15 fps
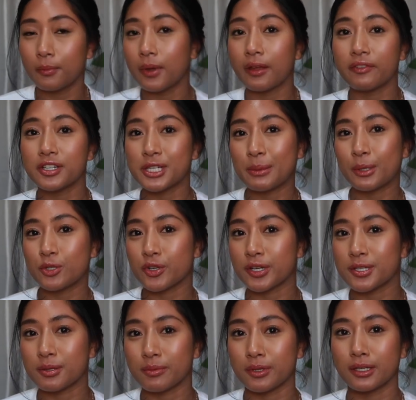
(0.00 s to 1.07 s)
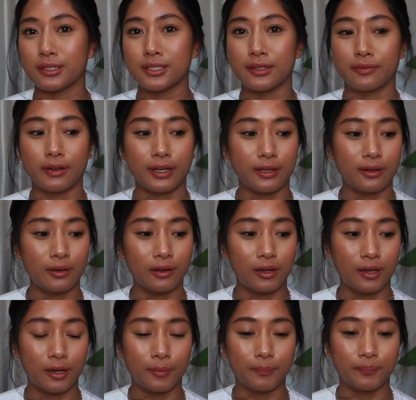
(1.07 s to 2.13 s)
Every time I try something different
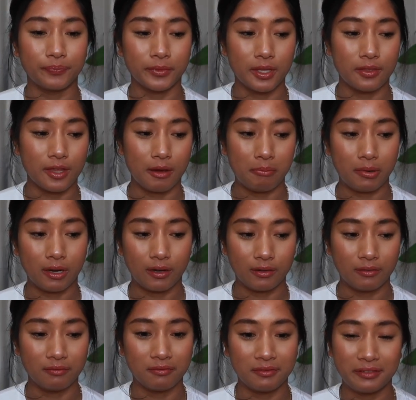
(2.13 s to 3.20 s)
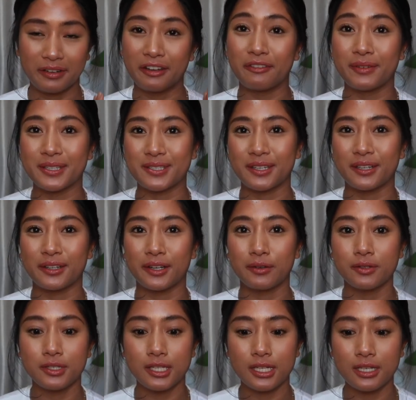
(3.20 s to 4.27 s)
in that part of my skincare
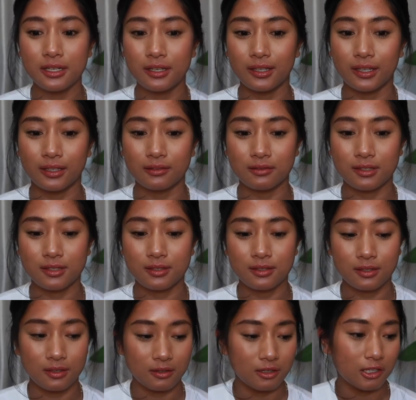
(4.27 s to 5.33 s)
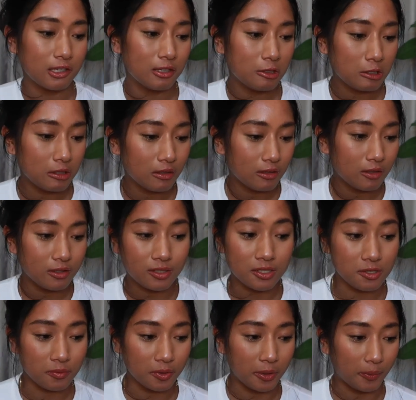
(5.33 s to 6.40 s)
routine, it
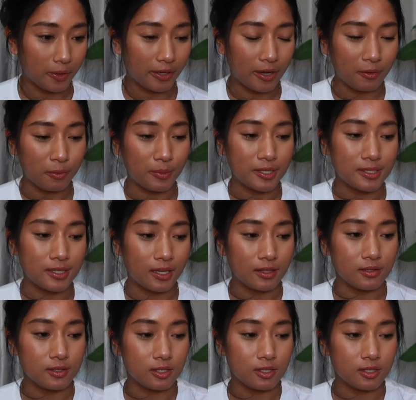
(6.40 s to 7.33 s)
doesn't really work out with my skin.